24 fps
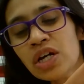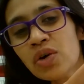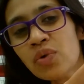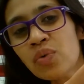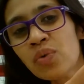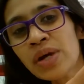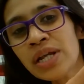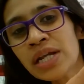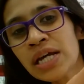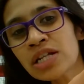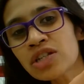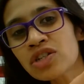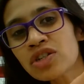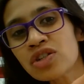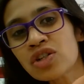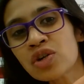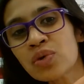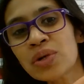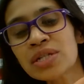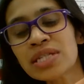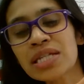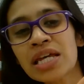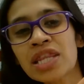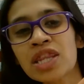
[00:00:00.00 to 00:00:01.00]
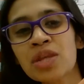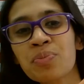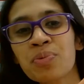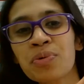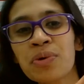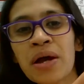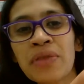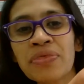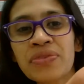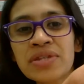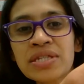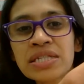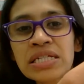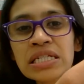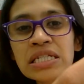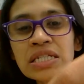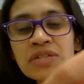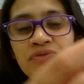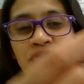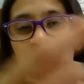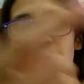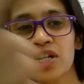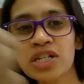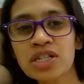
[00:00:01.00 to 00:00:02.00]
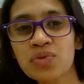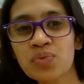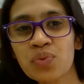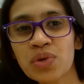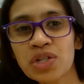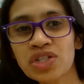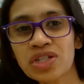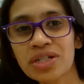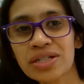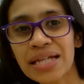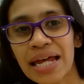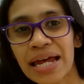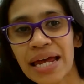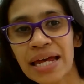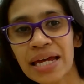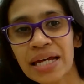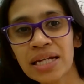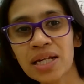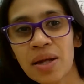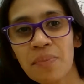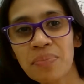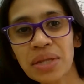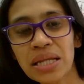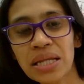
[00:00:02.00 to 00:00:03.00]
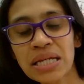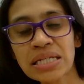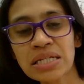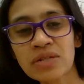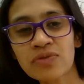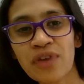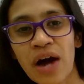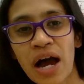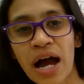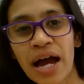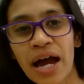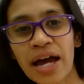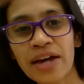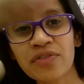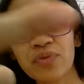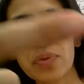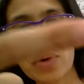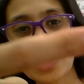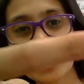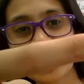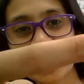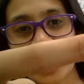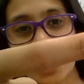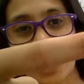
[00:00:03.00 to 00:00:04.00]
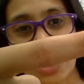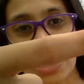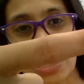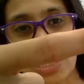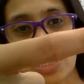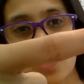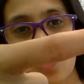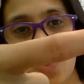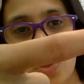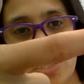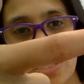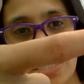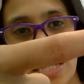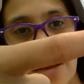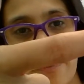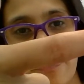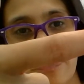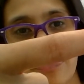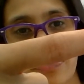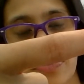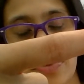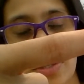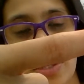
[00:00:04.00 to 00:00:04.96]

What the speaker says: We need to do what's in the parentheses first, which is 8 plus 5, which is, what's that?